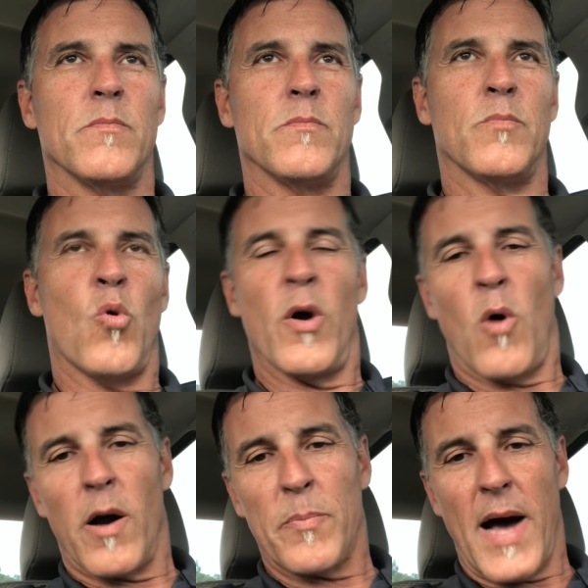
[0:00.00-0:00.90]
a boy
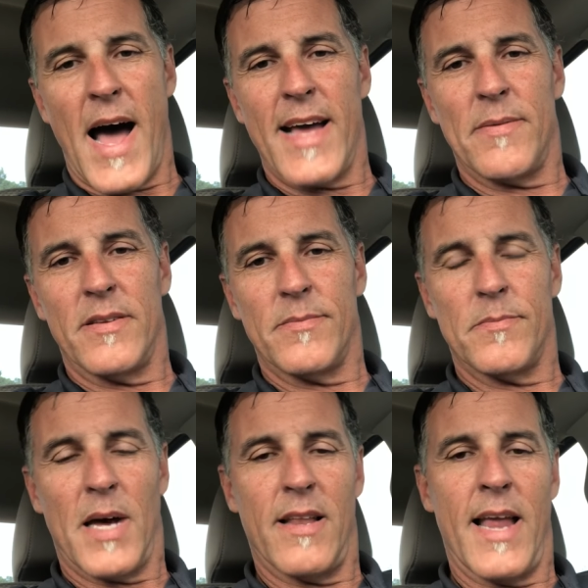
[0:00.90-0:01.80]
walked by
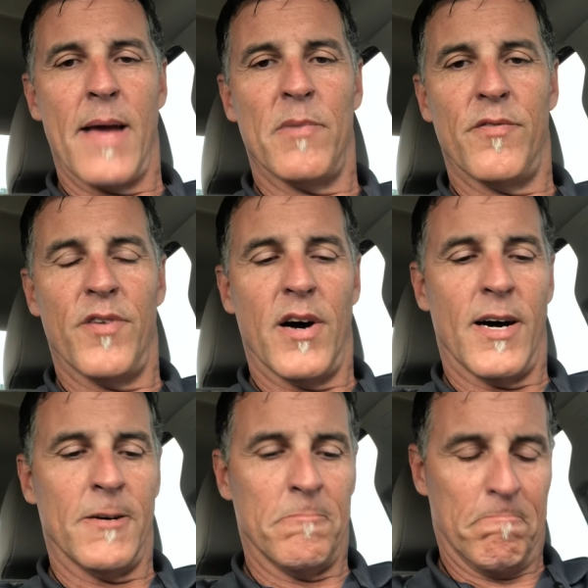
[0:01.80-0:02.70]
the name of